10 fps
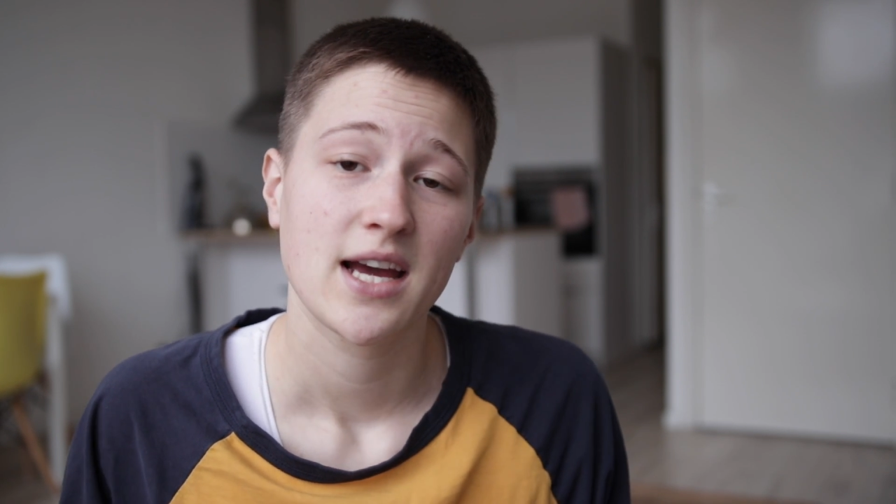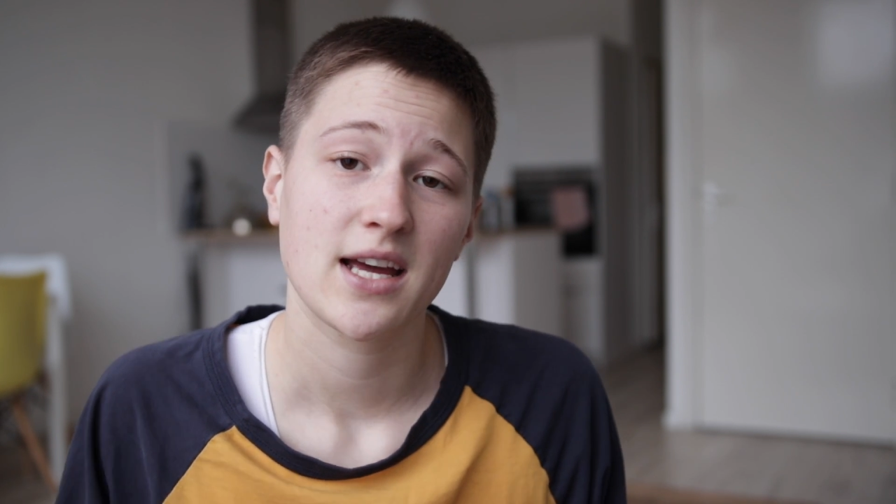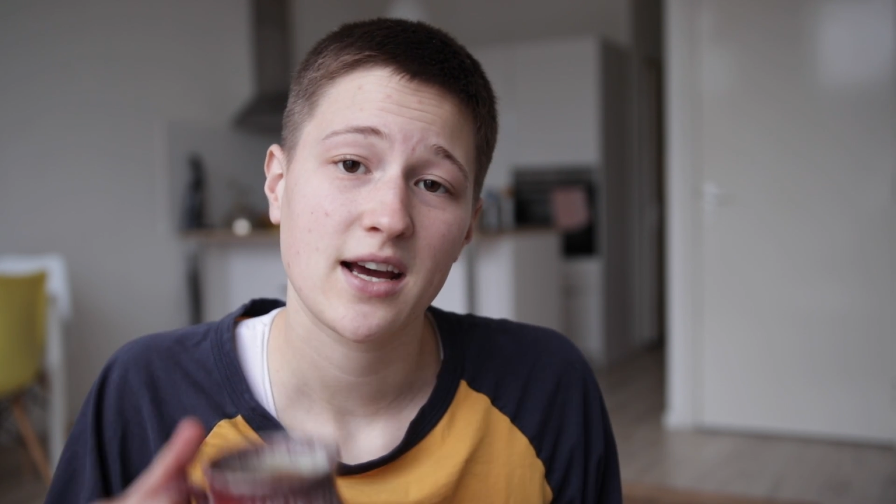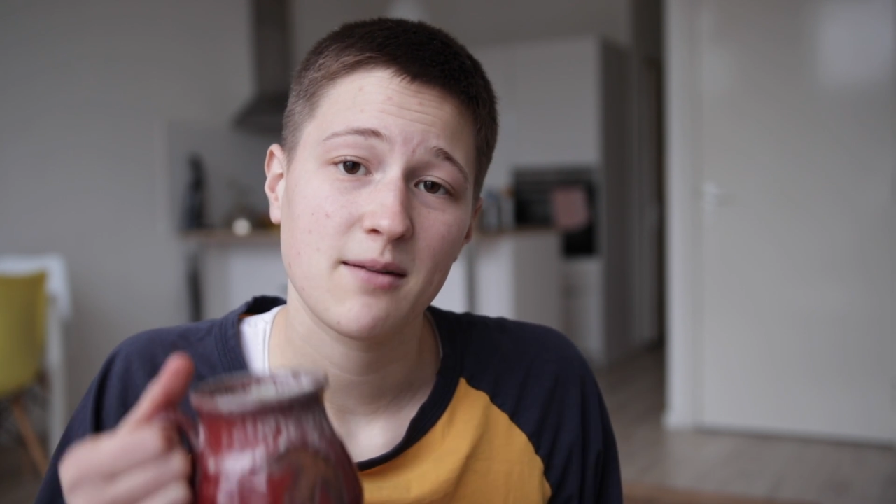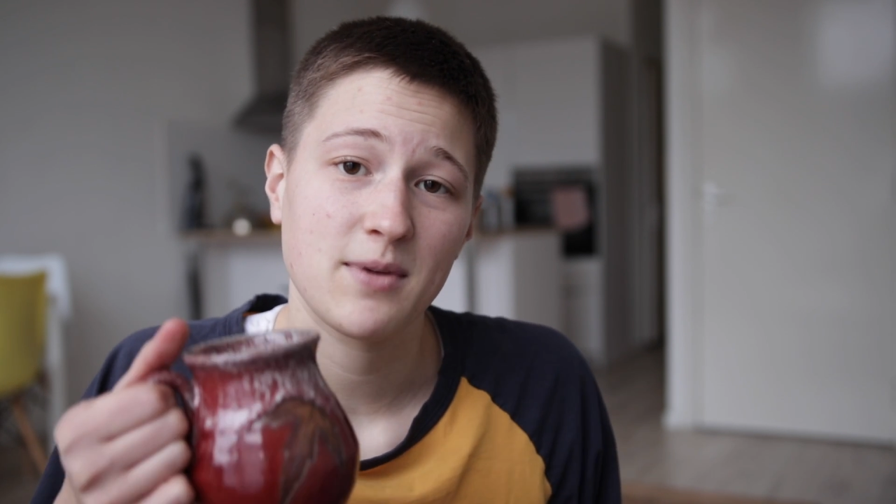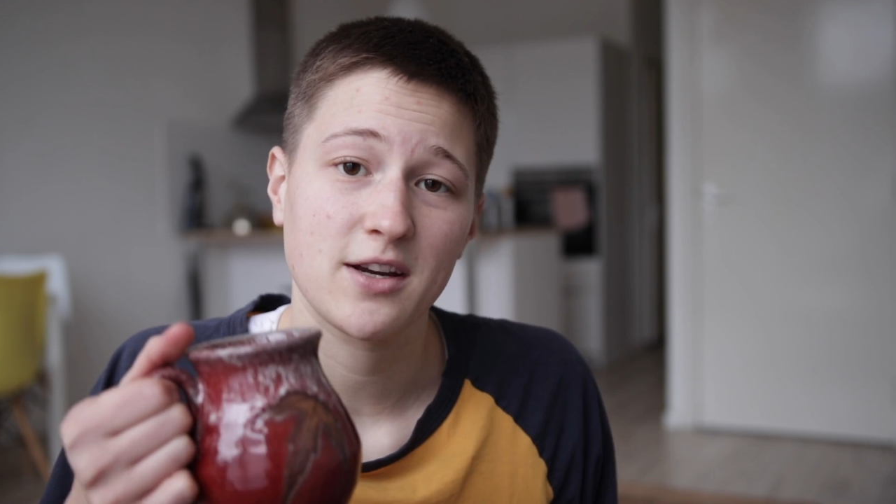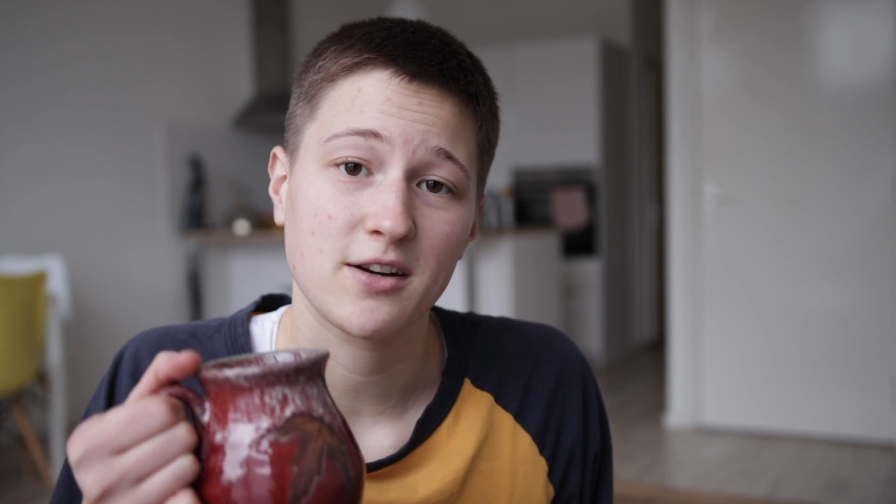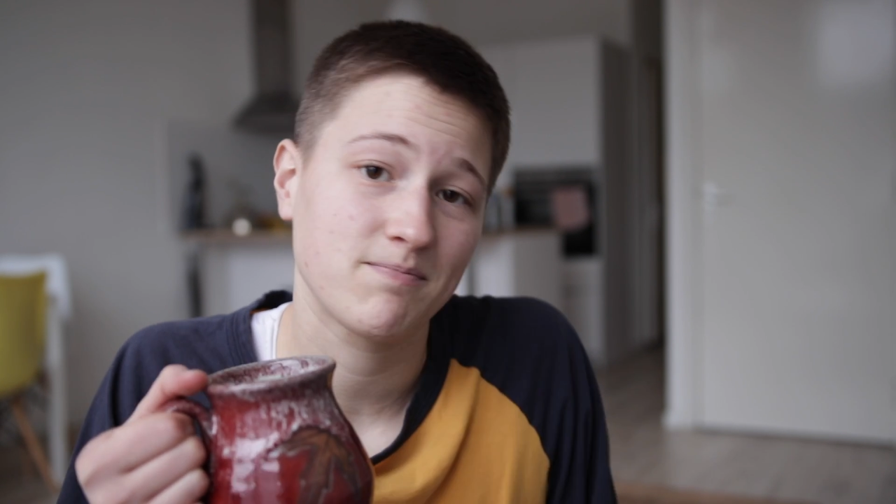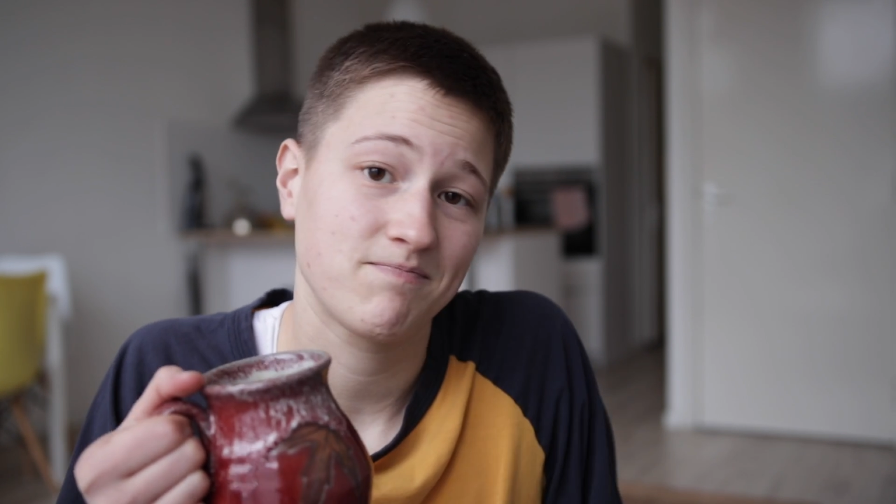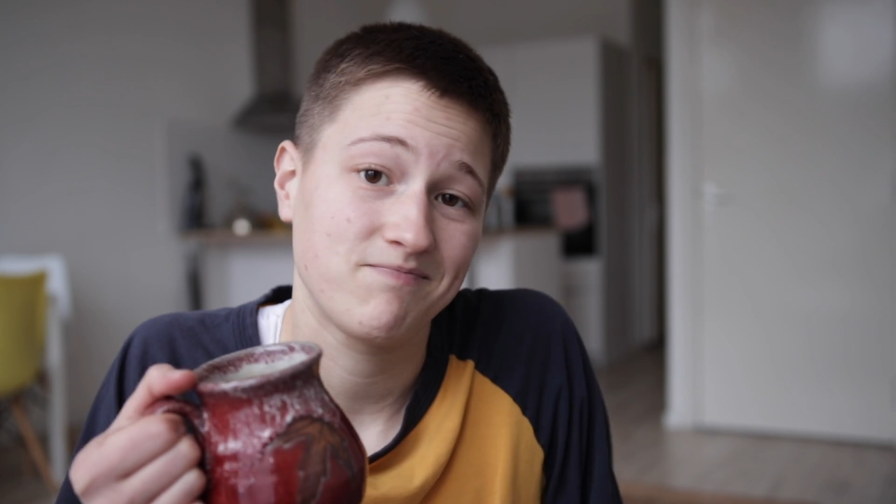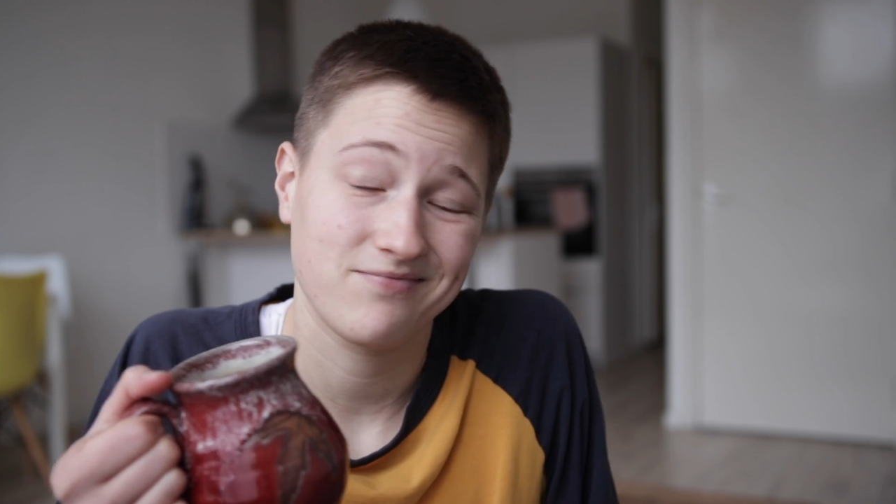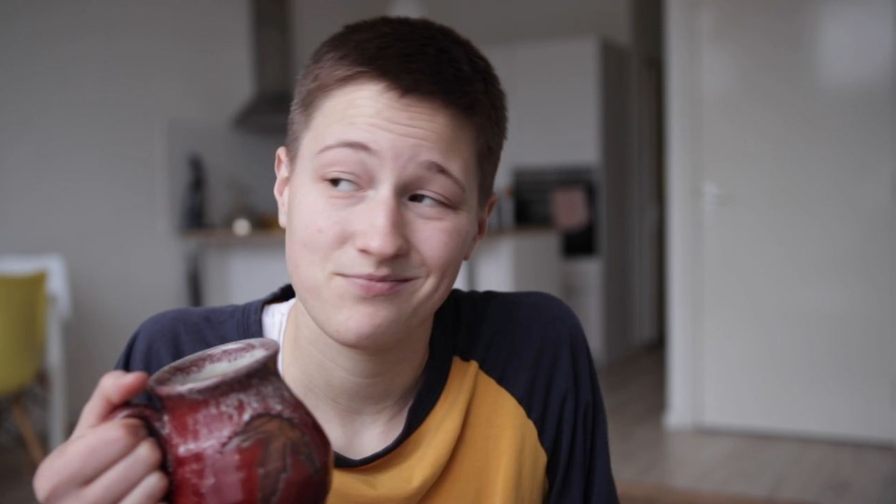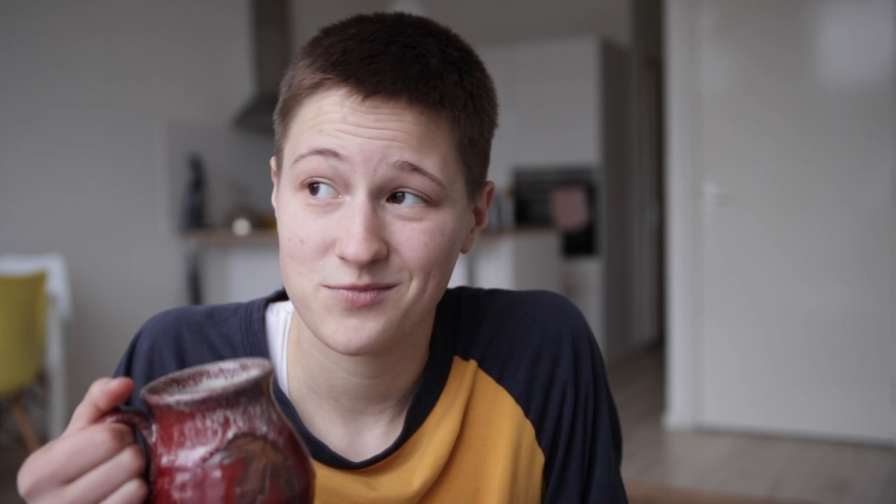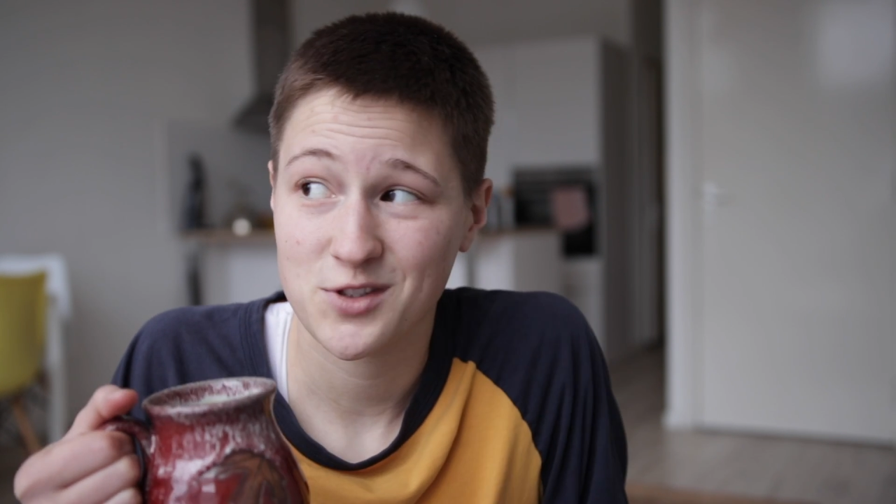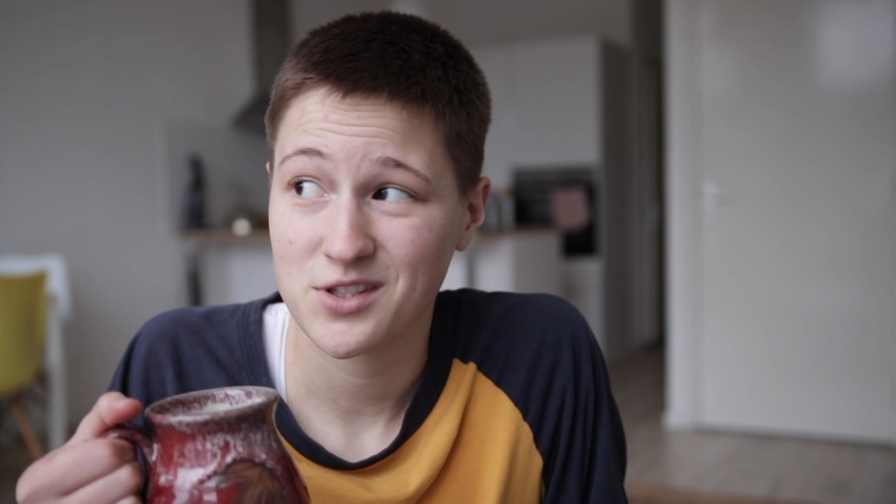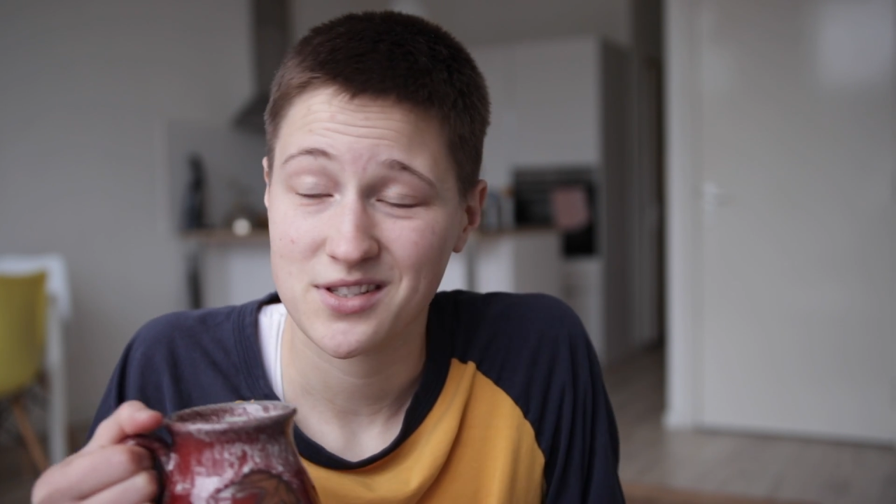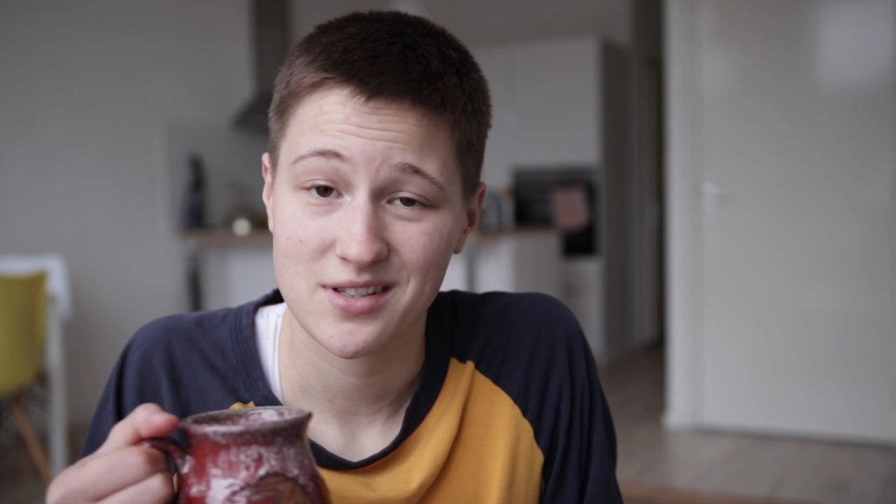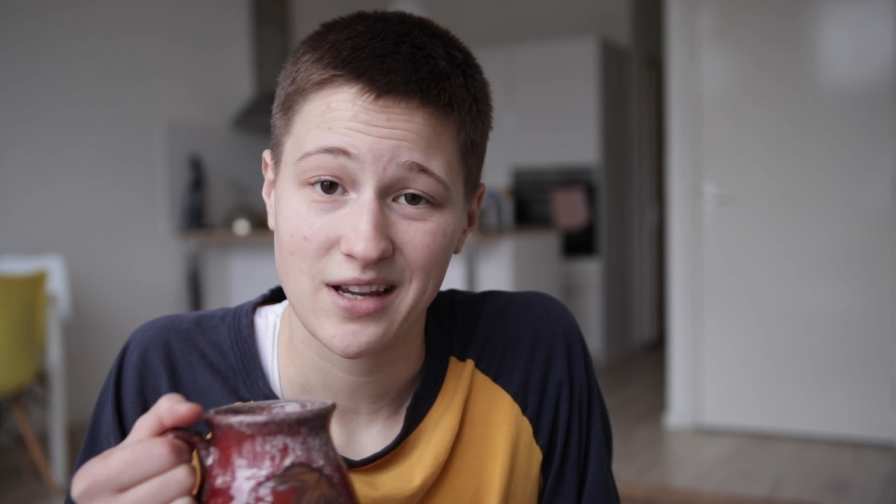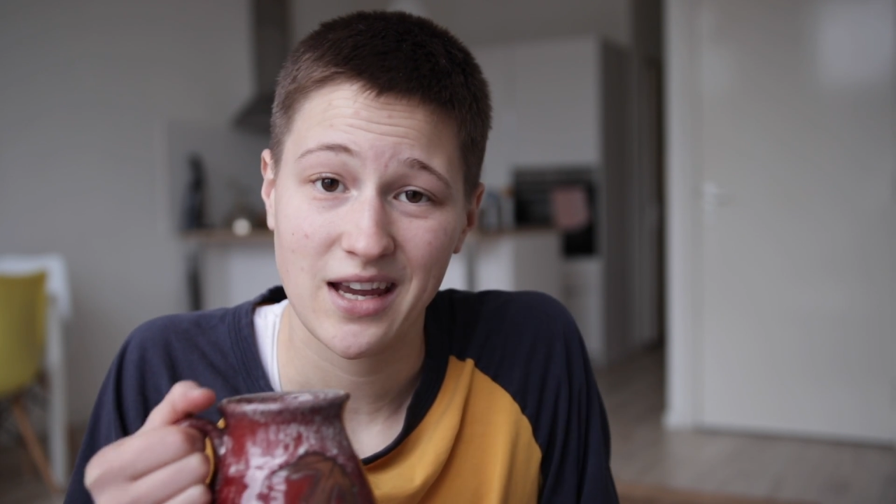and I'm here just